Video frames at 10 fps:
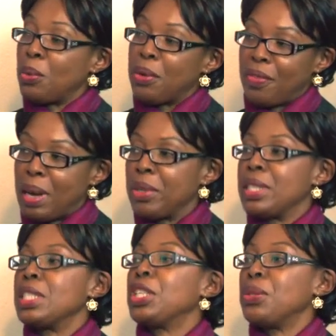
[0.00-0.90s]
When
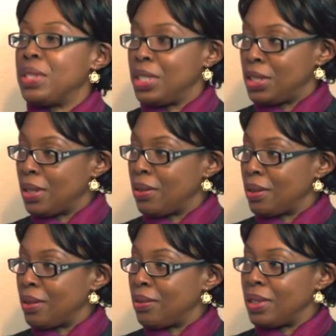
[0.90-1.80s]
families accuse each
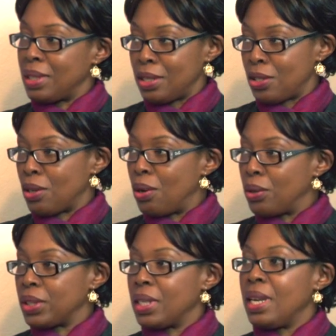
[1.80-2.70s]
other of
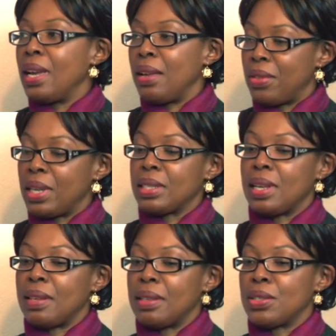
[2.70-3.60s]
assault and things
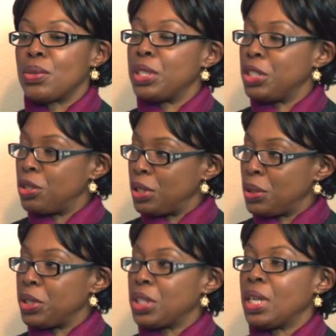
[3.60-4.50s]
like this, or injury
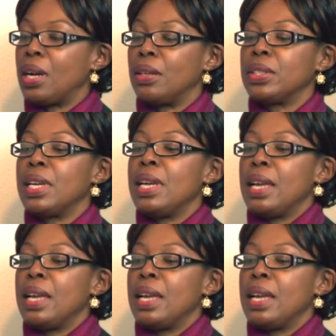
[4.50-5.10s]
to a child.